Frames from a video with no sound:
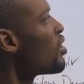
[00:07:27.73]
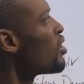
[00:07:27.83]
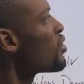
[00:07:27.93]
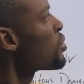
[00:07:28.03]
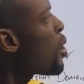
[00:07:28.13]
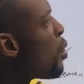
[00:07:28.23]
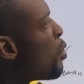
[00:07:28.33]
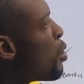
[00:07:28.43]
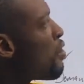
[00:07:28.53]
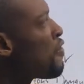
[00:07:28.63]

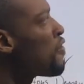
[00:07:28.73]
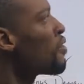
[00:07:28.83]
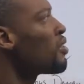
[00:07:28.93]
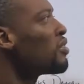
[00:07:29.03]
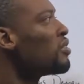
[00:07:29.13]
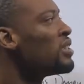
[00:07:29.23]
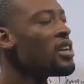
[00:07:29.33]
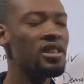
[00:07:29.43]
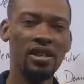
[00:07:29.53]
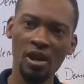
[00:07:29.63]
stove
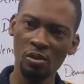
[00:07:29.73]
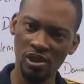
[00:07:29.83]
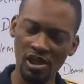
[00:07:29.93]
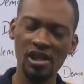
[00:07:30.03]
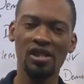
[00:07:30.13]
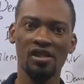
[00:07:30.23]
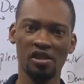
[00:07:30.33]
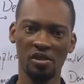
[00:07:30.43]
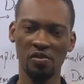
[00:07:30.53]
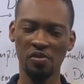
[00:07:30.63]
needs kerosene
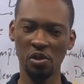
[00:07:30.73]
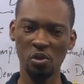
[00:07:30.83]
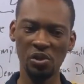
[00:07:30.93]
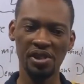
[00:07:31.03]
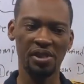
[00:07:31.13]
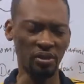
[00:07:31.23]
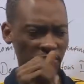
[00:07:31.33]
for cooking.